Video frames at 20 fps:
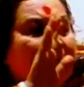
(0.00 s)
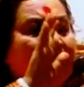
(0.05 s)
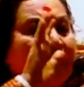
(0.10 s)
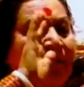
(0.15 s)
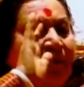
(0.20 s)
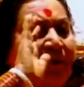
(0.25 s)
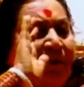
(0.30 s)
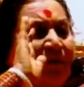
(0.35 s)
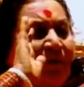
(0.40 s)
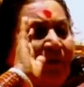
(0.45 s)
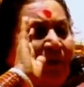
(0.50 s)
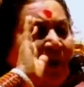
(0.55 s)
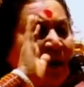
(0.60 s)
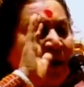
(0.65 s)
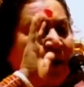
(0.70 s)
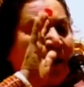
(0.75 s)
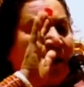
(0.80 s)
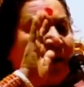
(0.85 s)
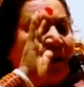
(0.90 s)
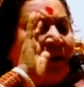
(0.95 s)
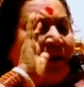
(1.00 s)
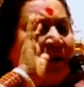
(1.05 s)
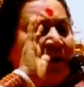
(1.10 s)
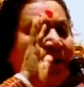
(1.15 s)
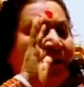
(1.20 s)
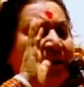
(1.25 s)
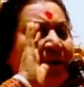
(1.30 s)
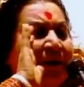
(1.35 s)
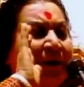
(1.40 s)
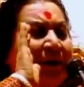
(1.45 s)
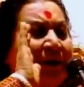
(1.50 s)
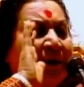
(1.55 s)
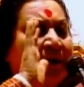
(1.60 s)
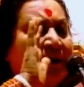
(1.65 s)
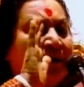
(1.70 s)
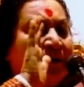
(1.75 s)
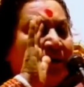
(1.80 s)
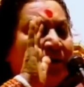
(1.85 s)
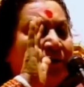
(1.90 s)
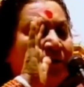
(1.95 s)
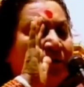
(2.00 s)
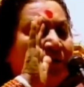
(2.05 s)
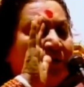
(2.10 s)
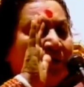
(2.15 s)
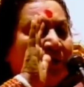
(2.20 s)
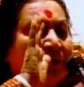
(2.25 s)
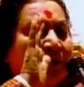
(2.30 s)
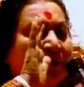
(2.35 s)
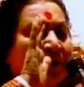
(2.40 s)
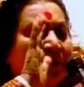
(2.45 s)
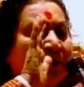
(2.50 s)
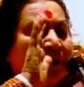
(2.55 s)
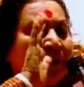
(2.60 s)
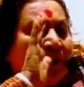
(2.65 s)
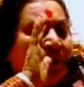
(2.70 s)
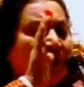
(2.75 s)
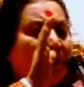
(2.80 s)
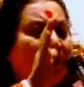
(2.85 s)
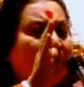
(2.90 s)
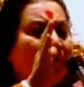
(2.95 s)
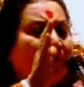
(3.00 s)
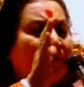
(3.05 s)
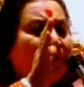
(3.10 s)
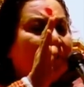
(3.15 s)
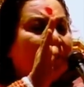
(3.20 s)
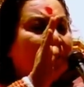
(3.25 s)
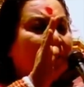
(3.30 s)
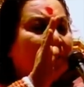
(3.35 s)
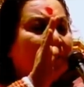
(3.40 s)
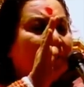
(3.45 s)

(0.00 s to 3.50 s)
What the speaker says: can be very easily understood if